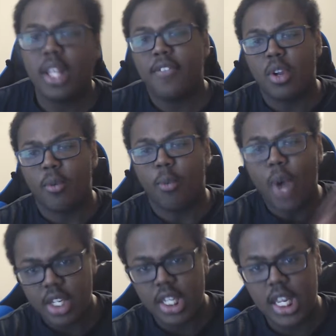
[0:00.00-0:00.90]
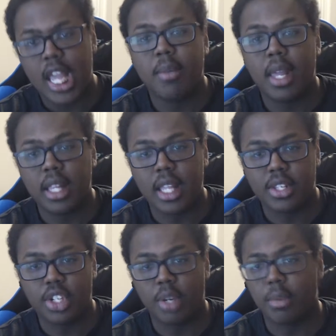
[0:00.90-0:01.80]
Well, if you watch the anime,
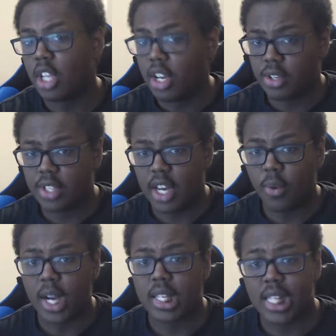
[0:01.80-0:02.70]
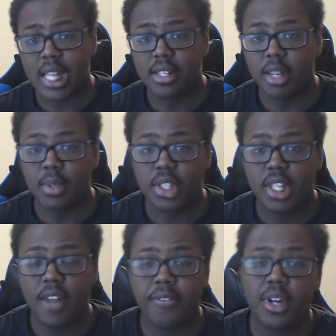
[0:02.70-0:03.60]
ladies and gentlemen, you understand why his last name
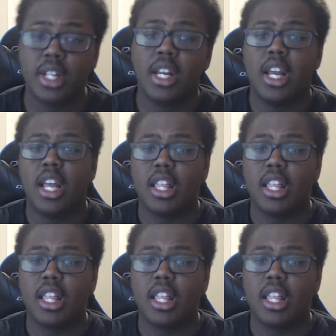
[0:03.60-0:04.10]
is different.